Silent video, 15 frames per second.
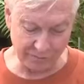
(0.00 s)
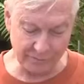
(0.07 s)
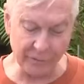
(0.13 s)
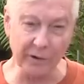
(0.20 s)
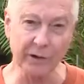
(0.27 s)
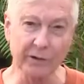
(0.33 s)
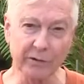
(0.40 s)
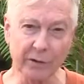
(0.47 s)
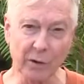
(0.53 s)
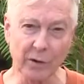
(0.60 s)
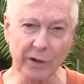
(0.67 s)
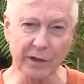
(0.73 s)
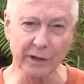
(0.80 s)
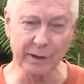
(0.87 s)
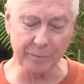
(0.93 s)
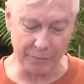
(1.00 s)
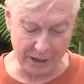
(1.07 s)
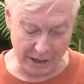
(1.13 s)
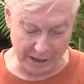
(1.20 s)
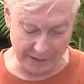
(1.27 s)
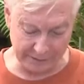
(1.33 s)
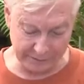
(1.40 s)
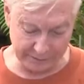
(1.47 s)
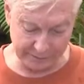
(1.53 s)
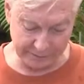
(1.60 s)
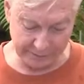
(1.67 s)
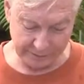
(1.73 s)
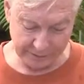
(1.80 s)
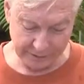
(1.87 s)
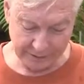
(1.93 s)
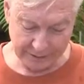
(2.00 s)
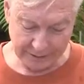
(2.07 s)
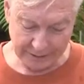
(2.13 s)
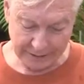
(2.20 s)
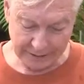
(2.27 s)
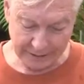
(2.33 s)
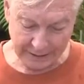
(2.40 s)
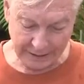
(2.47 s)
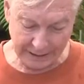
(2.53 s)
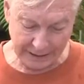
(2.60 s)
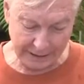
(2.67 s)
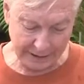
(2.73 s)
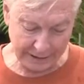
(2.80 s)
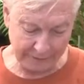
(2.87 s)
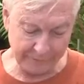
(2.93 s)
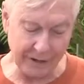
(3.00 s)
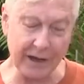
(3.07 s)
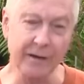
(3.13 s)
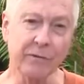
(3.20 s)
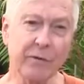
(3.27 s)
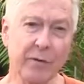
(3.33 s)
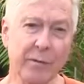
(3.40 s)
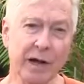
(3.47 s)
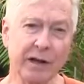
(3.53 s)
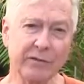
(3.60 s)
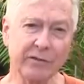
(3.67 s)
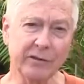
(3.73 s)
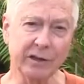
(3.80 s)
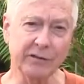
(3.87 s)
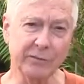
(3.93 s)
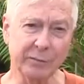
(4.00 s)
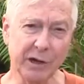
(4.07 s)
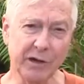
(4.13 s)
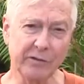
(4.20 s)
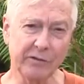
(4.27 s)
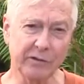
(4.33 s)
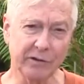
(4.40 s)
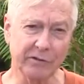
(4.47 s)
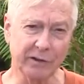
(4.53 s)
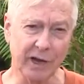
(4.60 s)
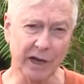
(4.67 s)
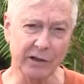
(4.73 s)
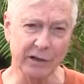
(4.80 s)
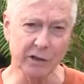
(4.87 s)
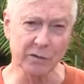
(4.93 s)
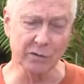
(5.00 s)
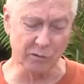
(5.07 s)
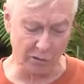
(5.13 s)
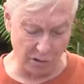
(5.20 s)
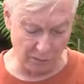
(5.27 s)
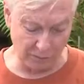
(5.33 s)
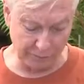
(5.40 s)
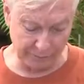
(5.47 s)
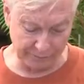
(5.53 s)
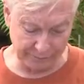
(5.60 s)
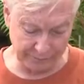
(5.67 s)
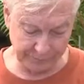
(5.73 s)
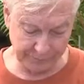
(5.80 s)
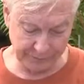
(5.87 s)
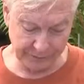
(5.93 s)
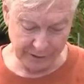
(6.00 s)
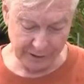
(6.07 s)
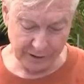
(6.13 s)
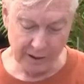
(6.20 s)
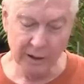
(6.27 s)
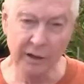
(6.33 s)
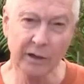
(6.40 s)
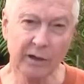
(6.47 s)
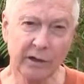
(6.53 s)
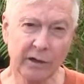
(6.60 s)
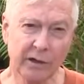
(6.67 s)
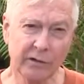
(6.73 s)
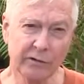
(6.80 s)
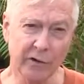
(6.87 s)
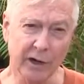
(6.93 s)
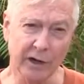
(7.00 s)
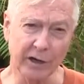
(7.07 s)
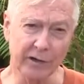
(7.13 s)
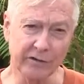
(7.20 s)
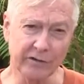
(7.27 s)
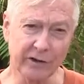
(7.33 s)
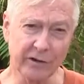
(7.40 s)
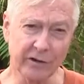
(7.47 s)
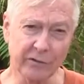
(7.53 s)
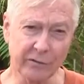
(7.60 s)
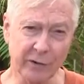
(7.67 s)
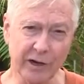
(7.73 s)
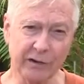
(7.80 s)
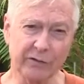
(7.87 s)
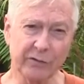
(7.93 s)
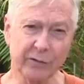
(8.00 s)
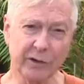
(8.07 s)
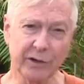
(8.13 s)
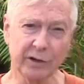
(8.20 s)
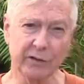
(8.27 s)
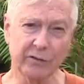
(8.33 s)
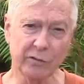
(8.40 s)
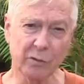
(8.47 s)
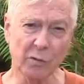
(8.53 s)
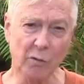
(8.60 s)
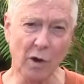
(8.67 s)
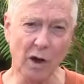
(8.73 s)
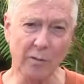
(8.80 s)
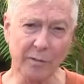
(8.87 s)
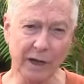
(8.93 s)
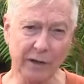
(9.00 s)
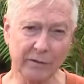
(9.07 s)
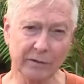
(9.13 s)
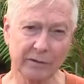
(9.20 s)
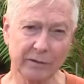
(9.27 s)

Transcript: fern growing in a pot and I've had it for about 6 months. It's got new growth. Should I consider transferring it to a wall mount?